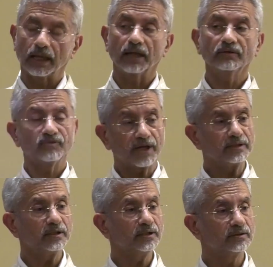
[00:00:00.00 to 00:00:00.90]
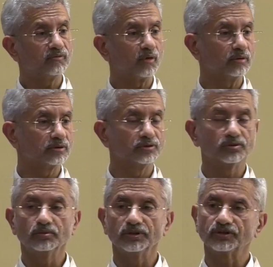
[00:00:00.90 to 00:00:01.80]
And finally, the fourth
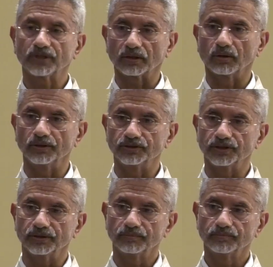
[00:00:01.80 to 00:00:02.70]
issue is technology.